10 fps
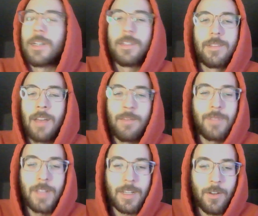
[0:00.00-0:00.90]
I feel
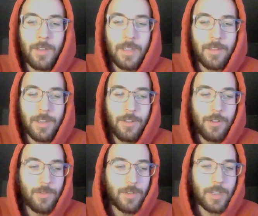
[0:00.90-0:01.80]
like all these
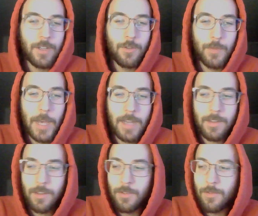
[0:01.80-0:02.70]
issues, it goes back
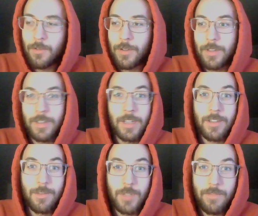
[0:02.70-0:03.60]
to
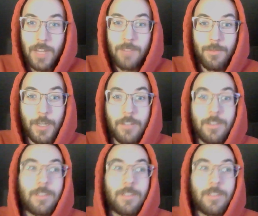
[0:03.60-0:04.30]
systems of governance,